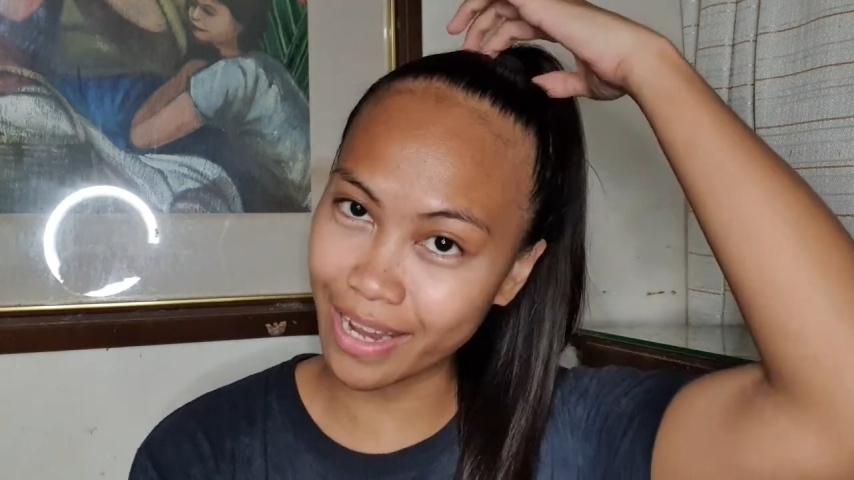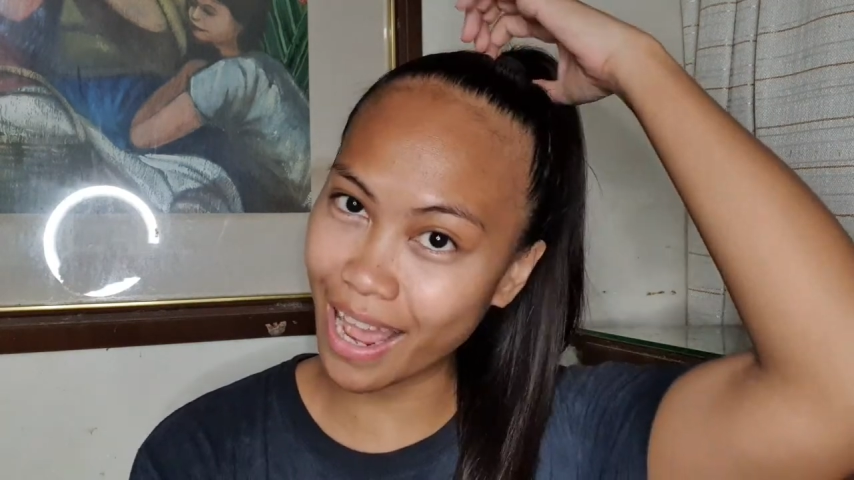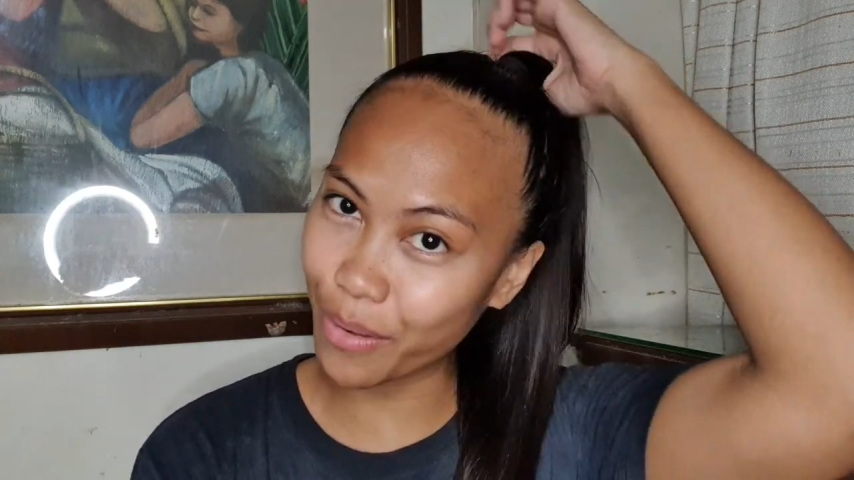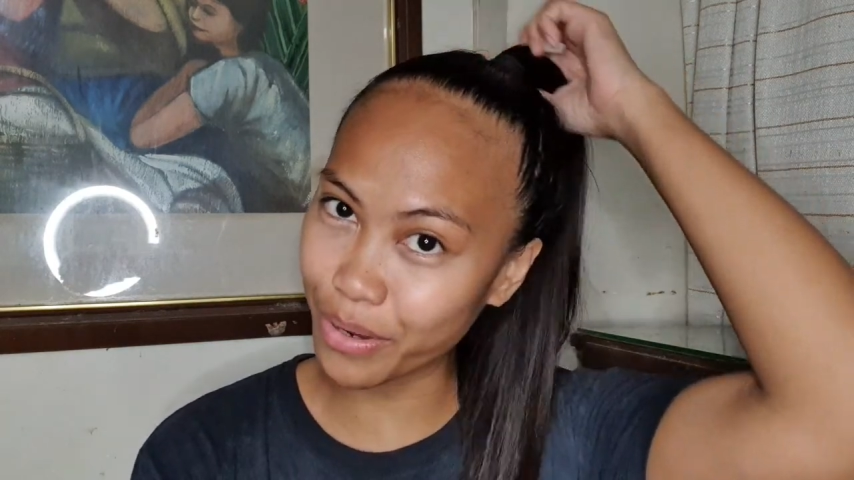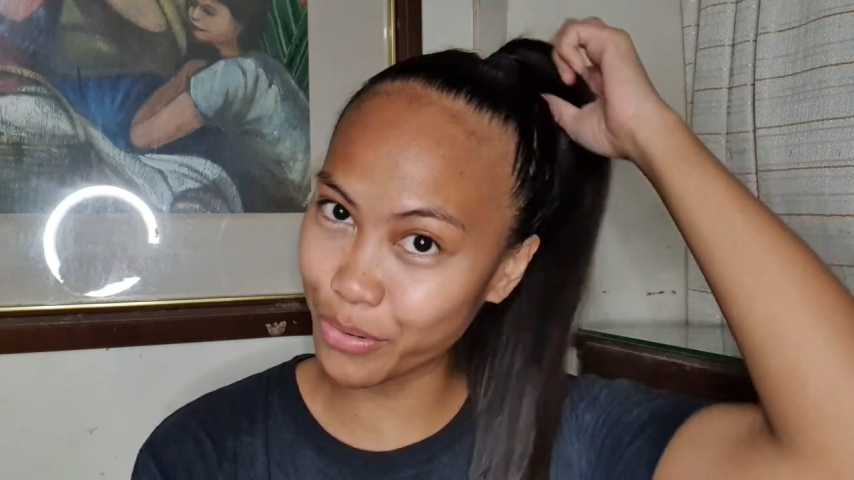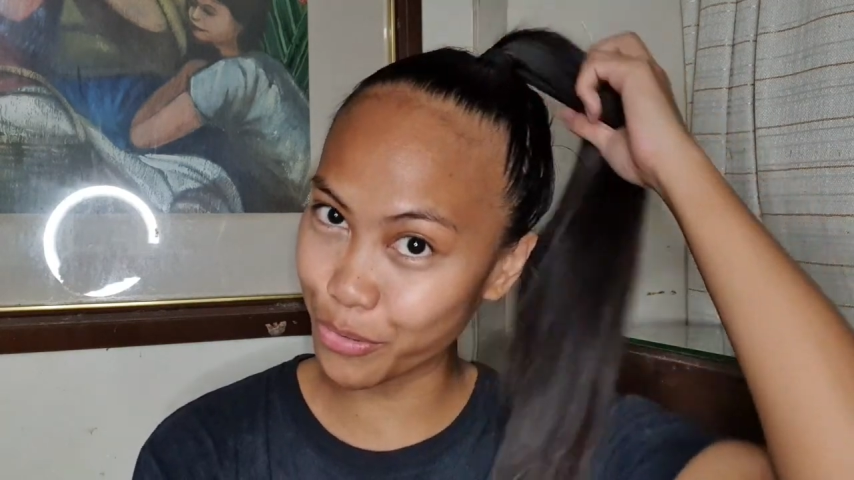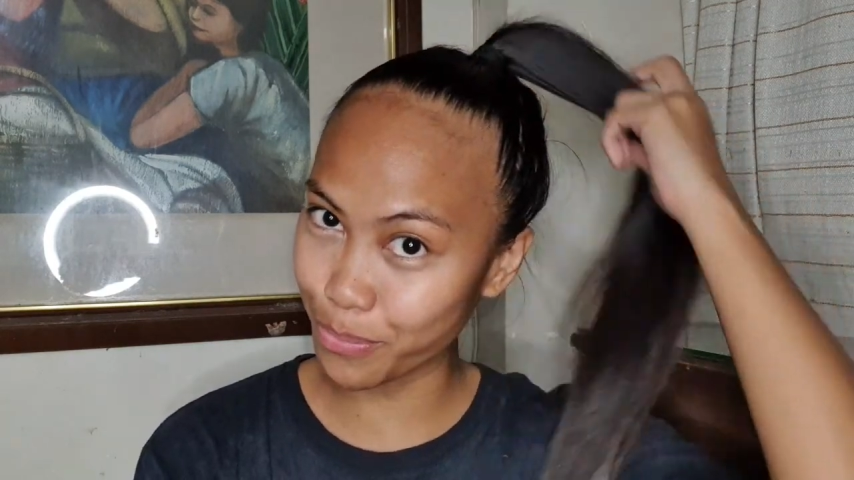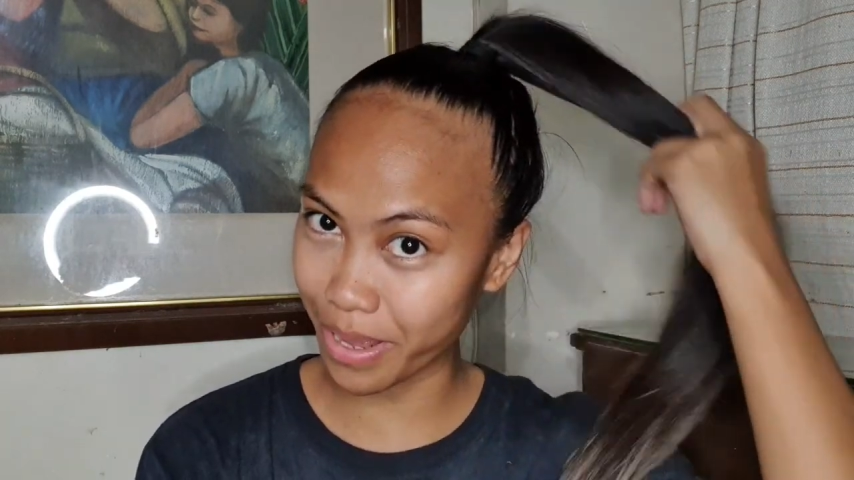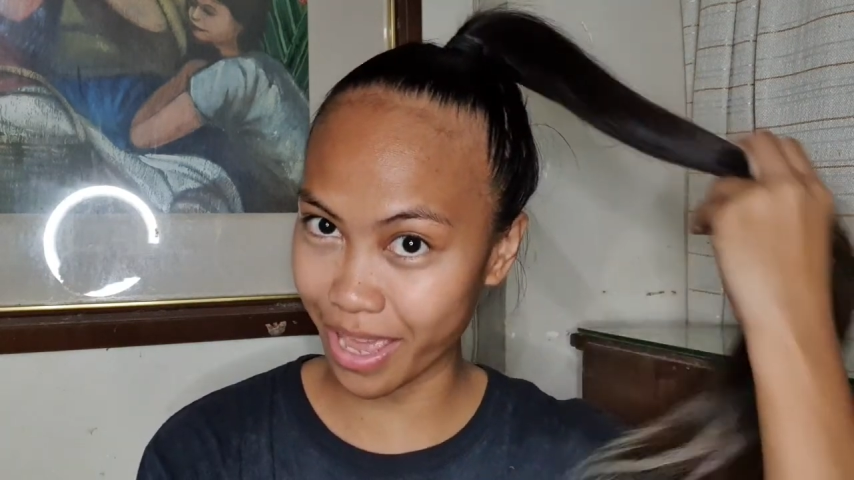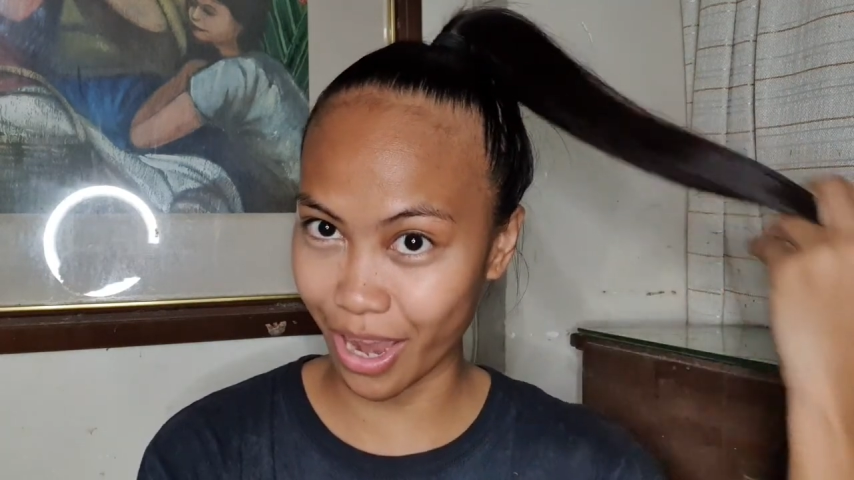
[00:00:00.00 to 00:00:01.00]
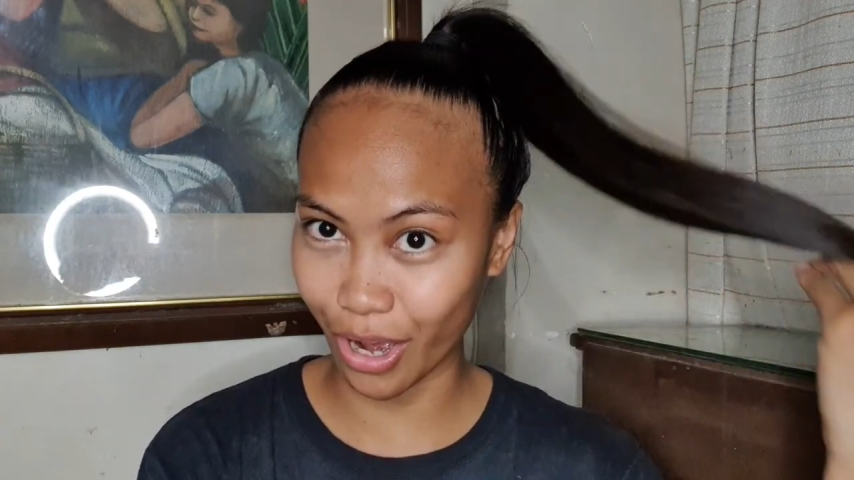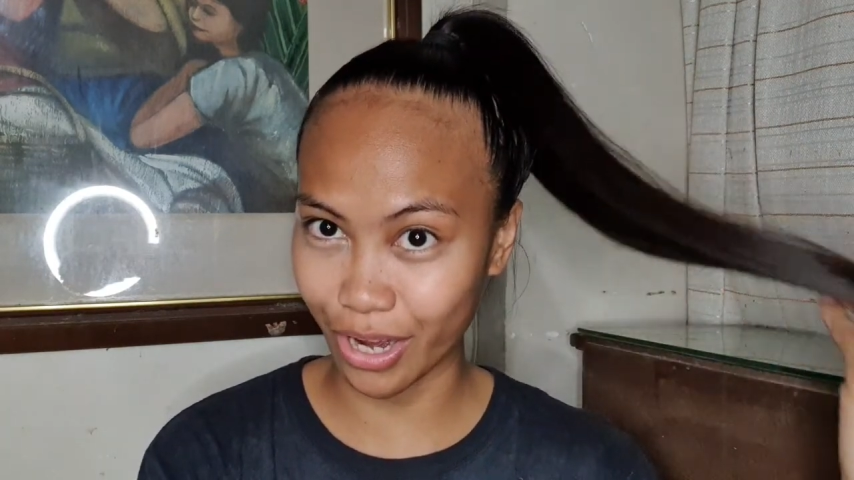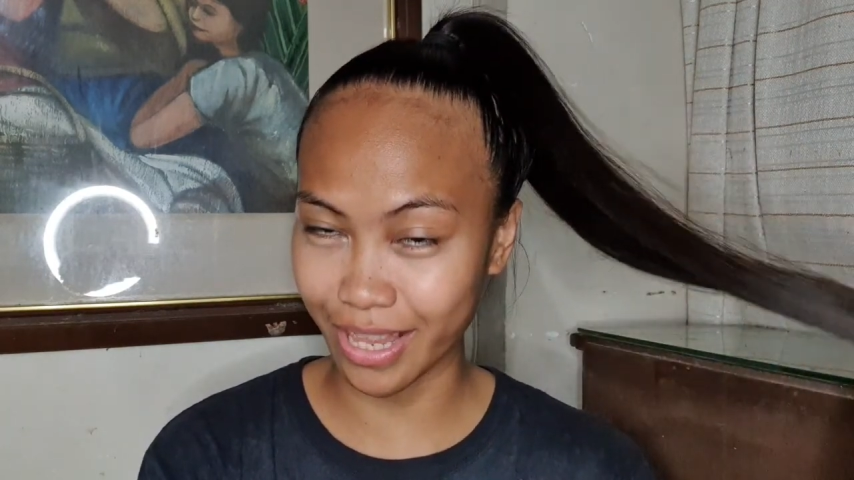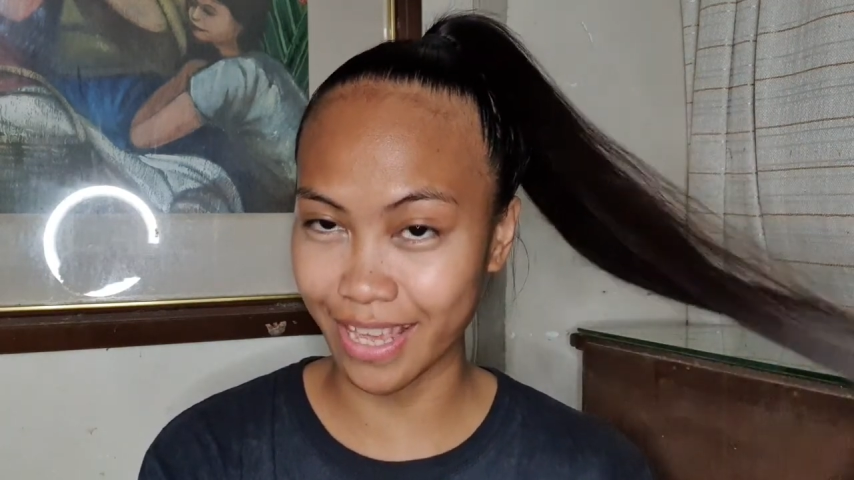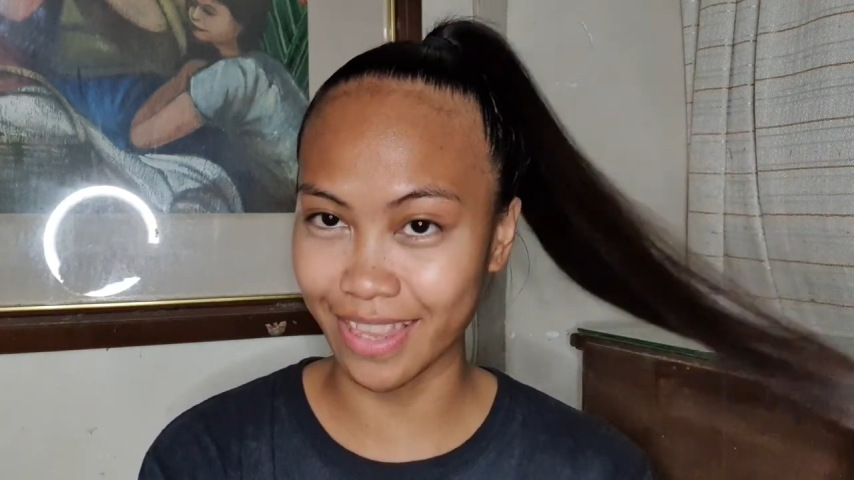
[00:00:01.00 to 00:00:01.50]
and how I grew my
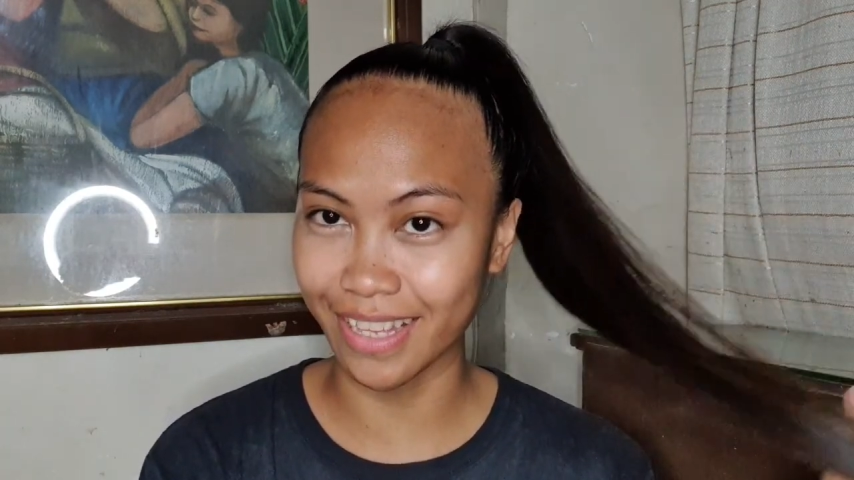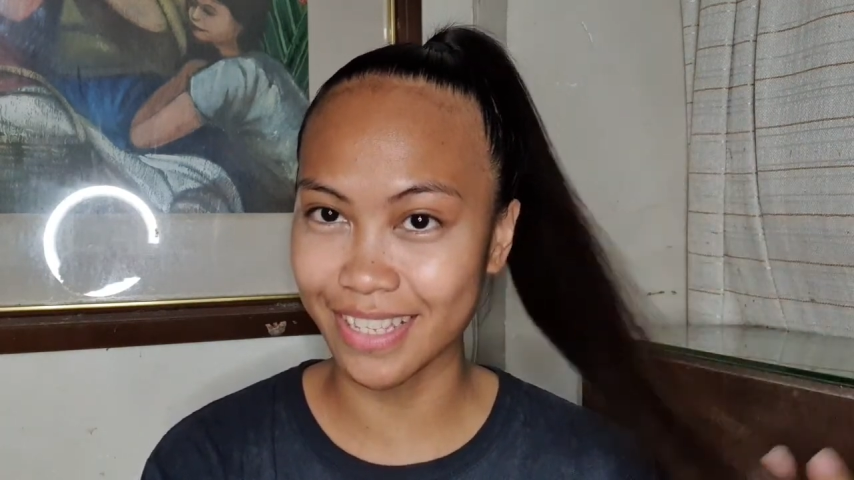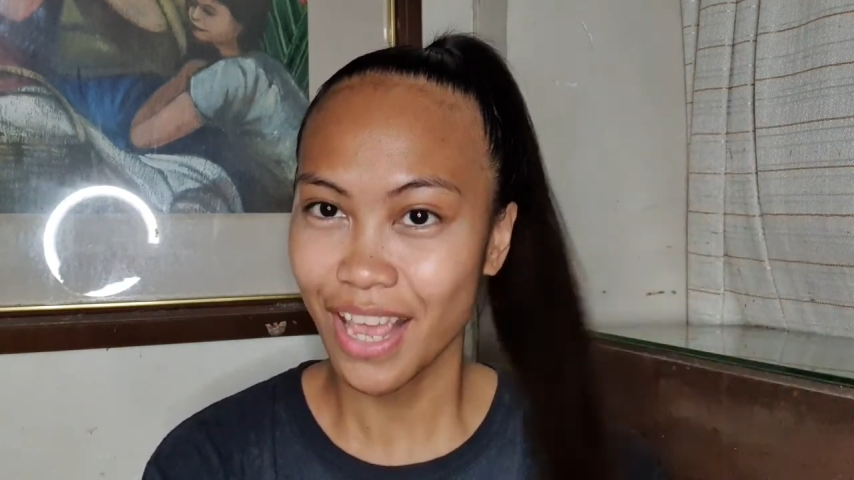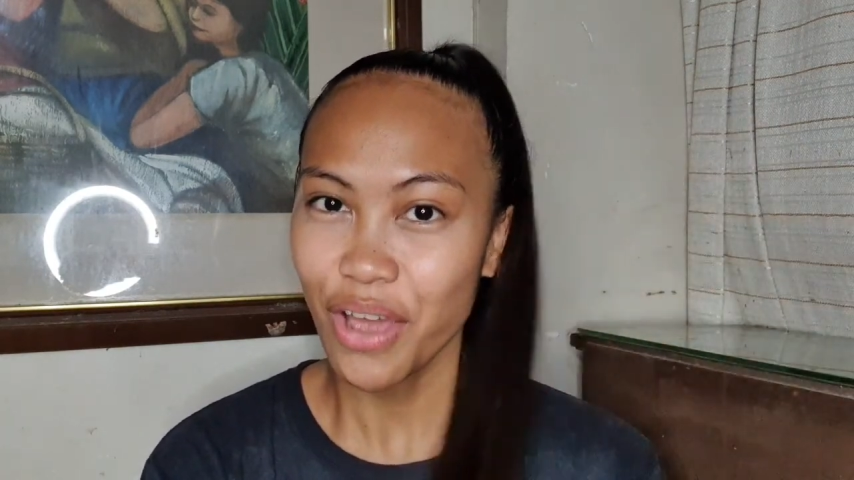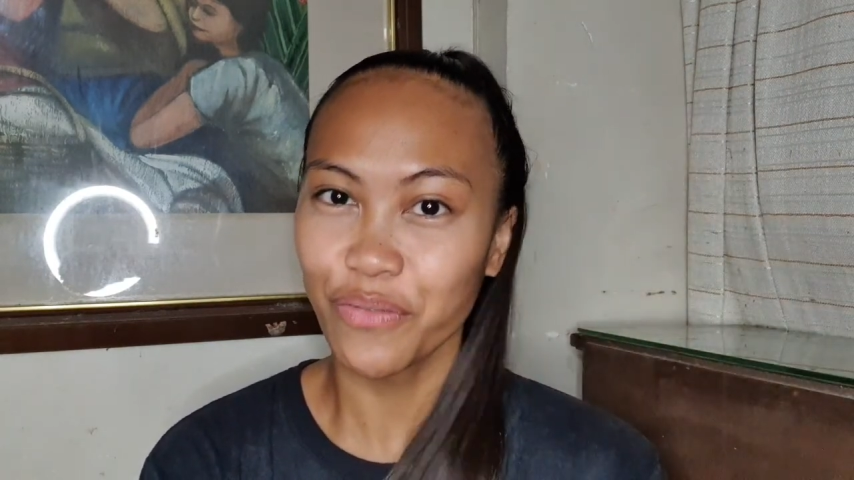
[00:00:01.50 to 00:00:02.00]
hair like this.